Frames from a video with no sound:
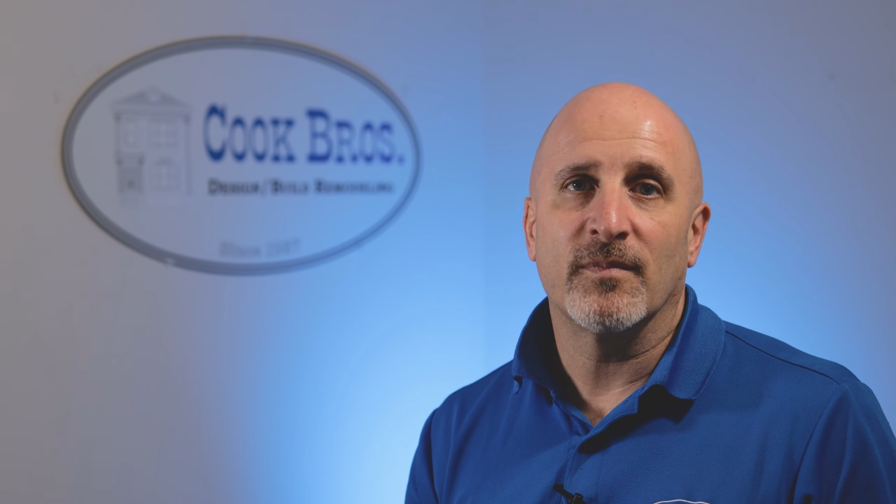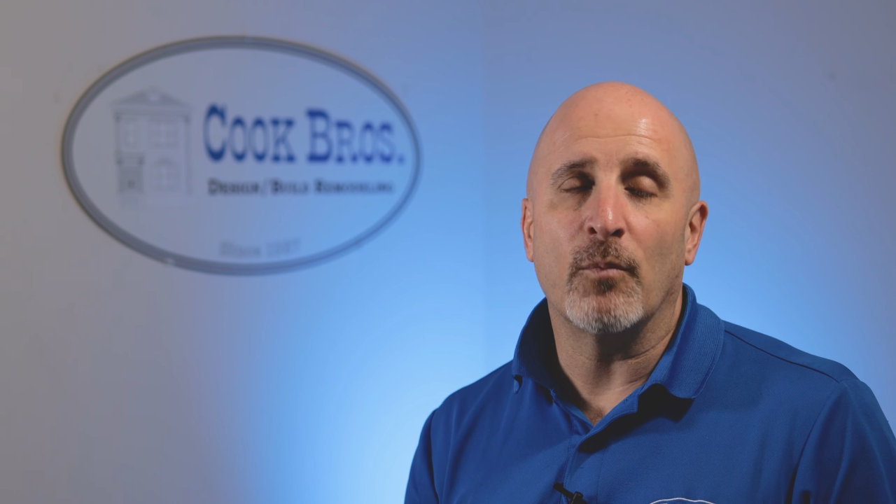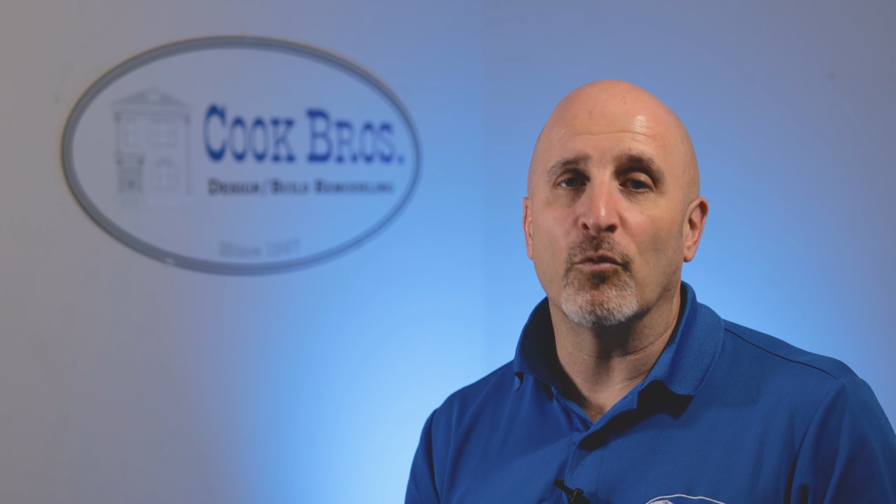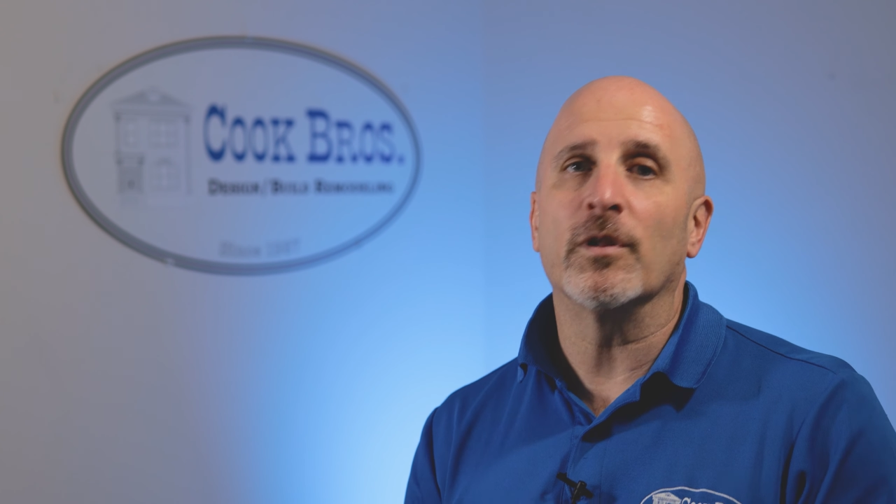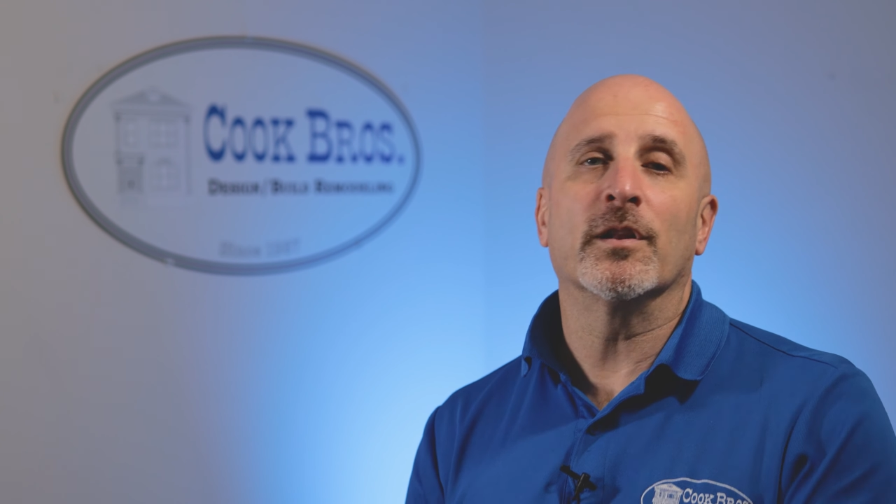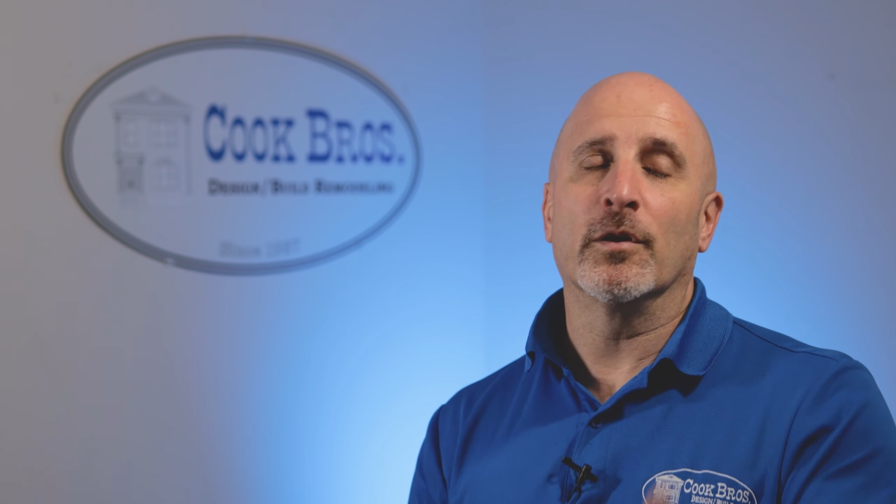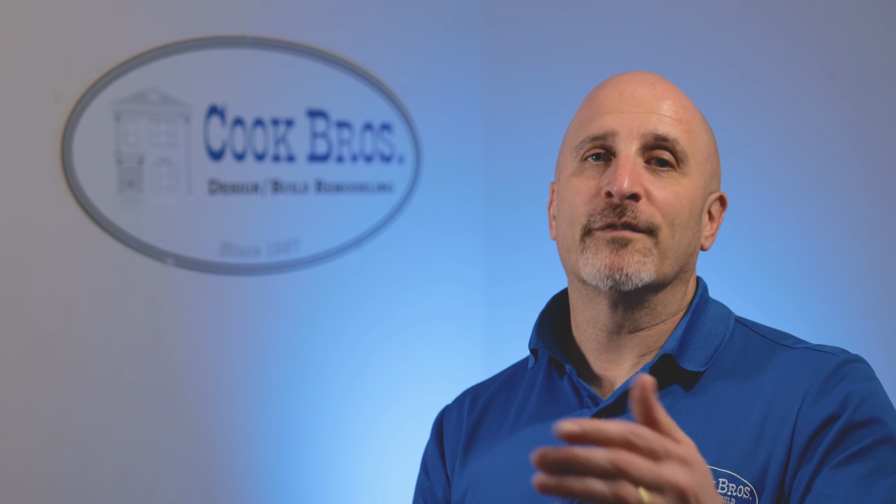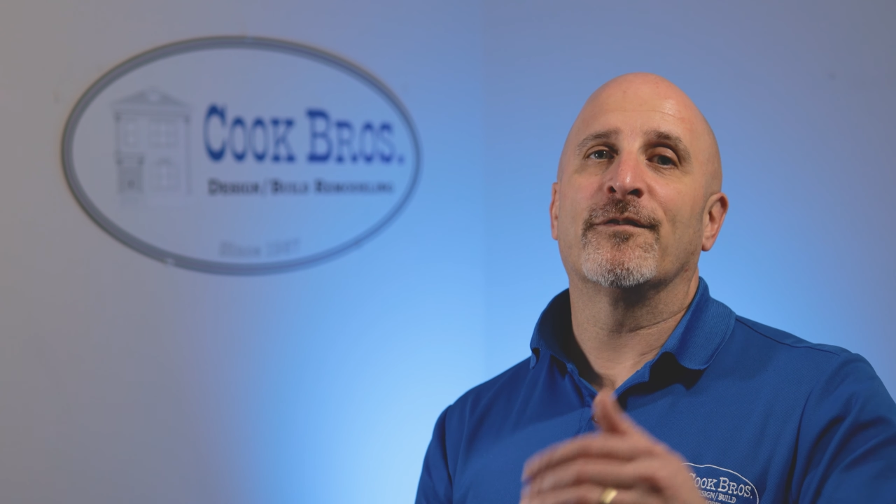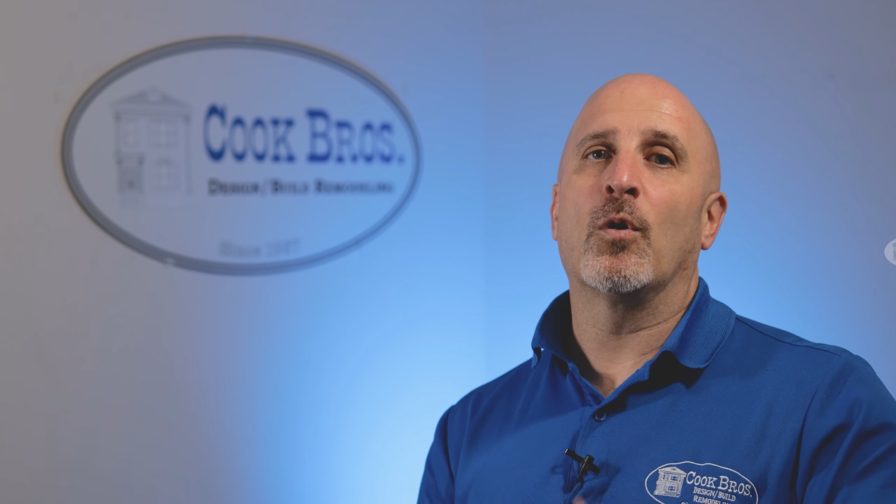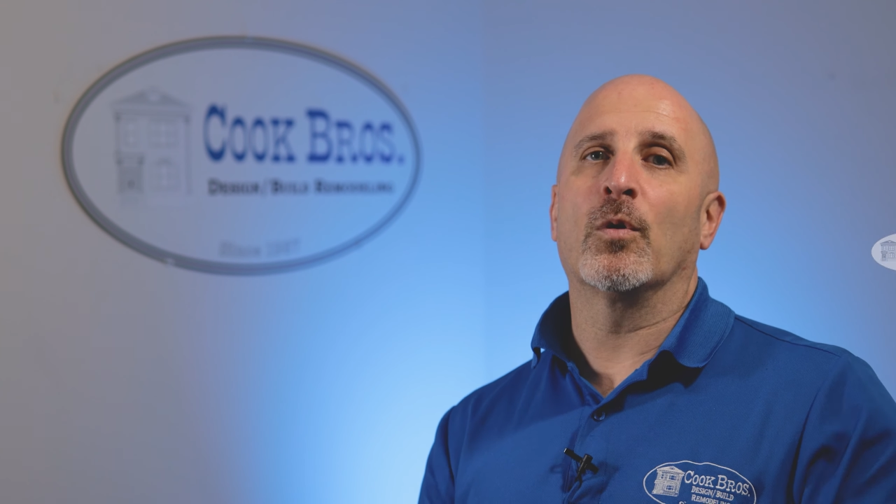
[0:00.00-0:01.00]
I'm really
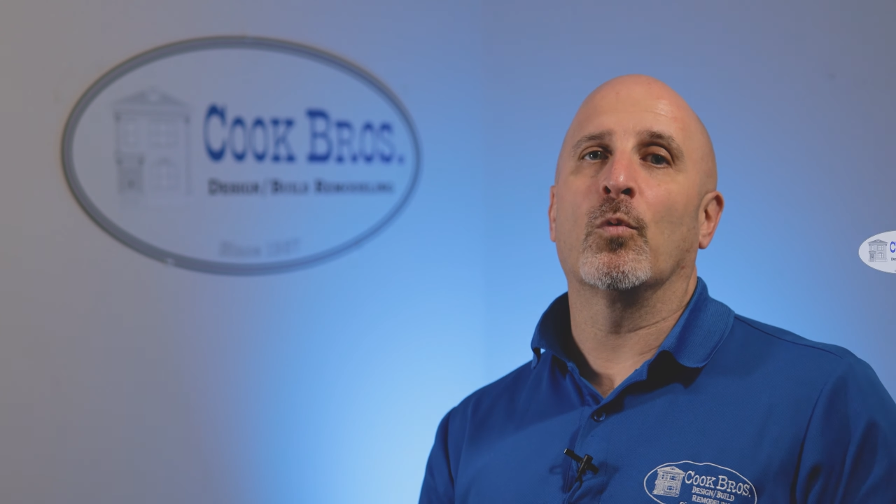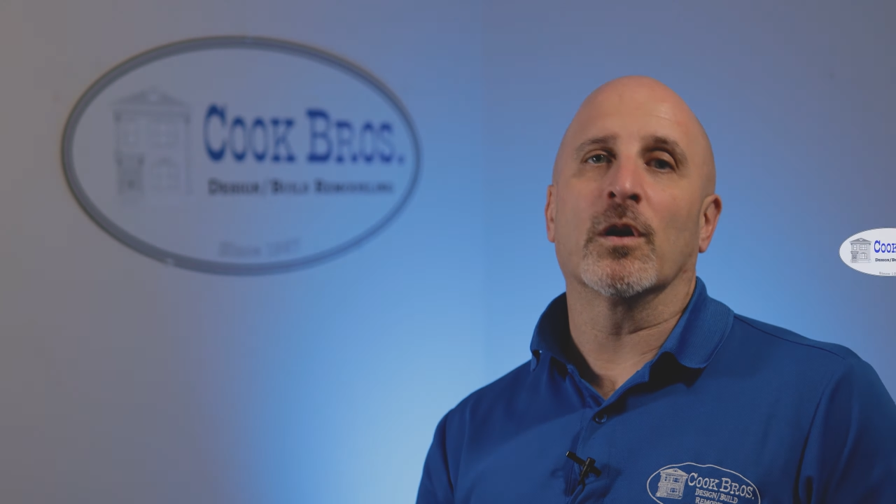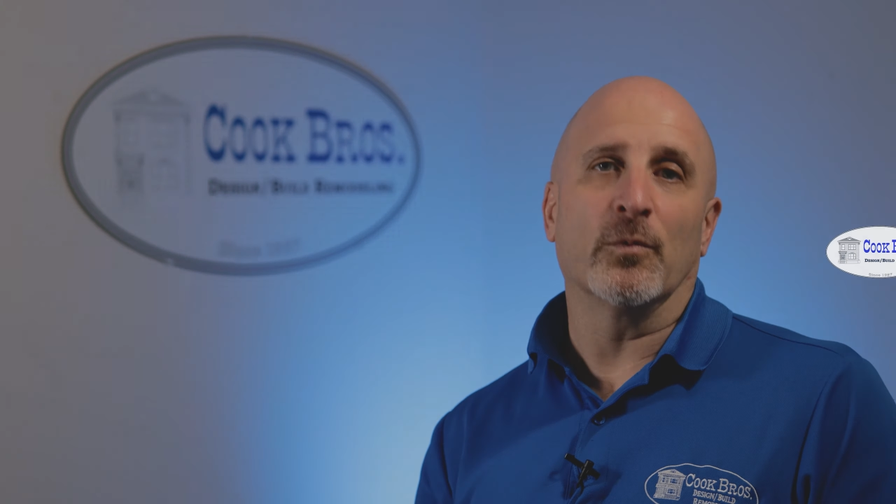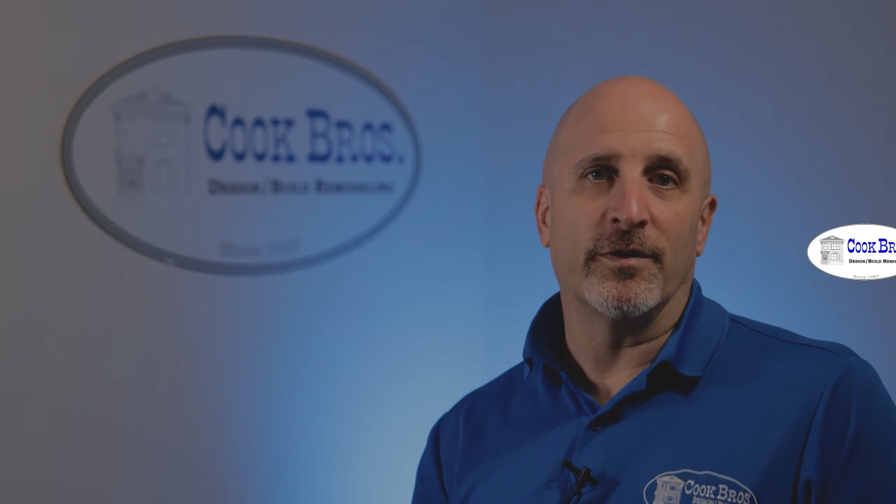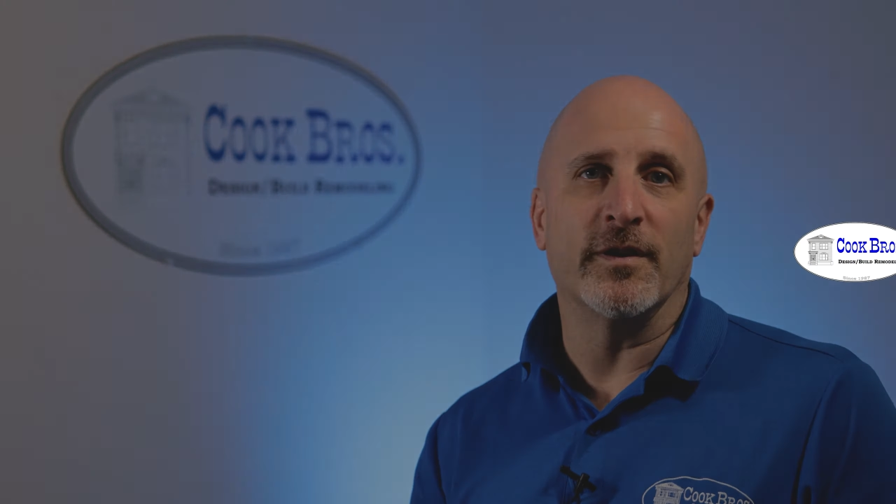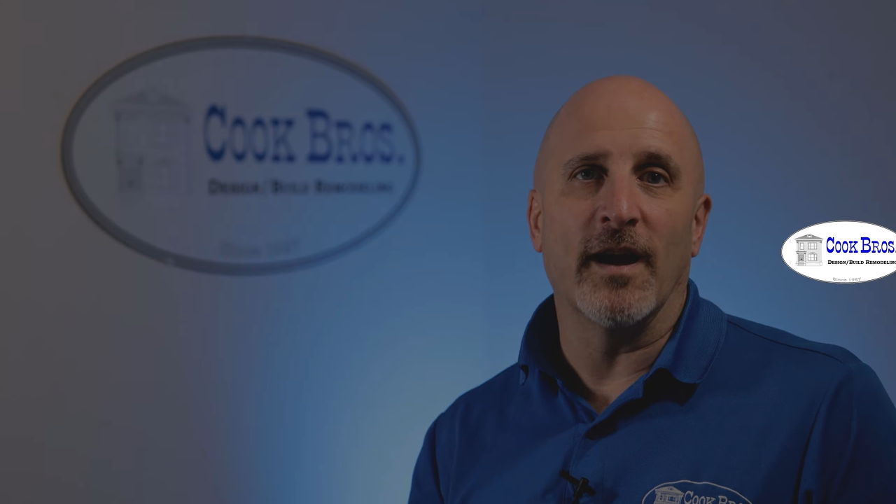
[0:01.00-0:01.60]
looking forward to working with you